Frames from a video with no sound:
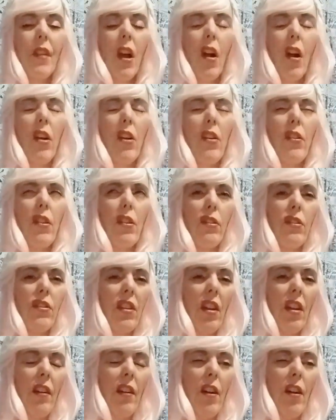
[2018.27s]
Oh, you do,
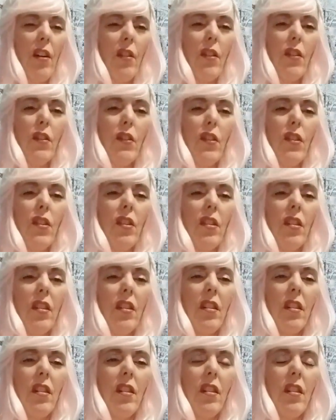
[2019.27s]
Tara? Oh, cool.
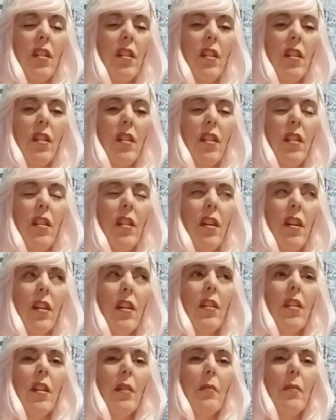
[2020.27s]

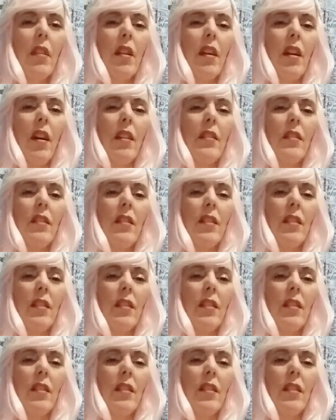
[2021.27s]
Good, I'm glad.